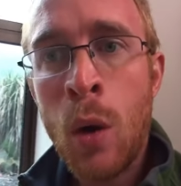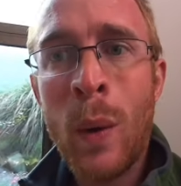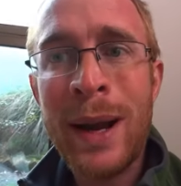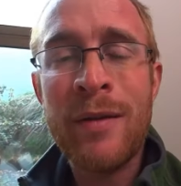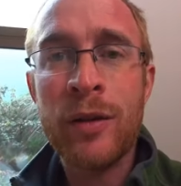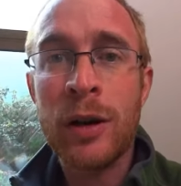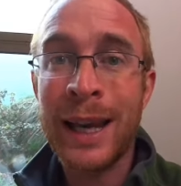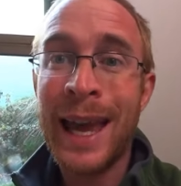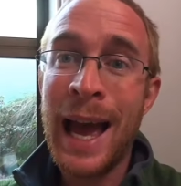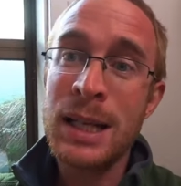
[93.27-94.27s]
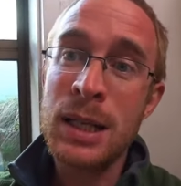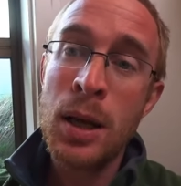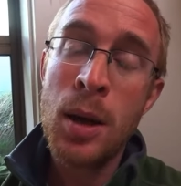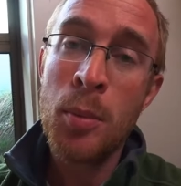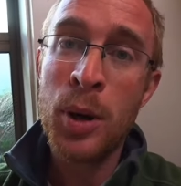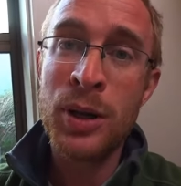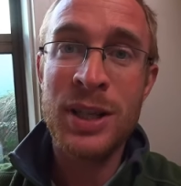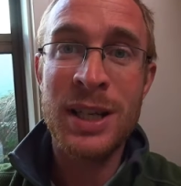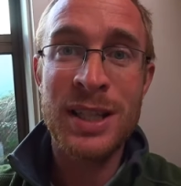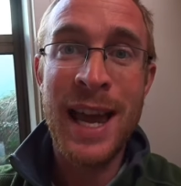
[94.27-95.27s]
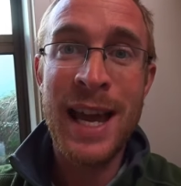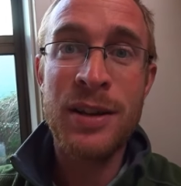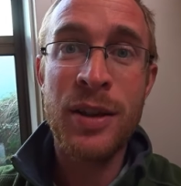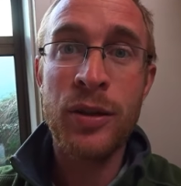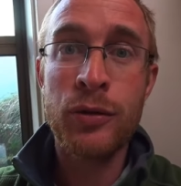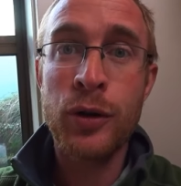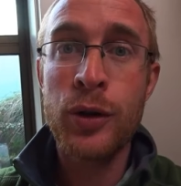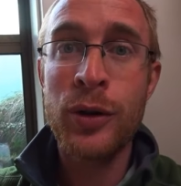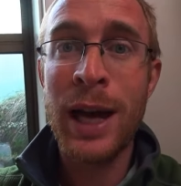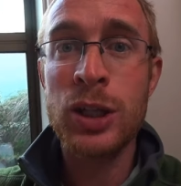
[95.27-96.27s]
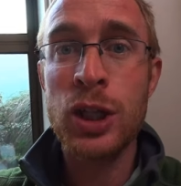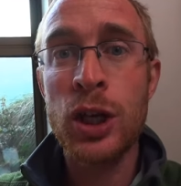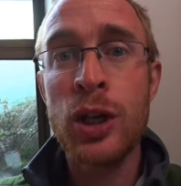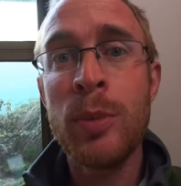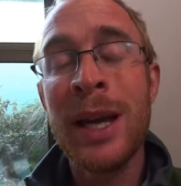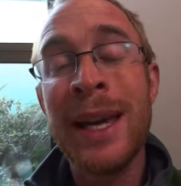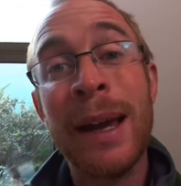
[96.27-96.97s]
Whenever a cat puts its head through that tube,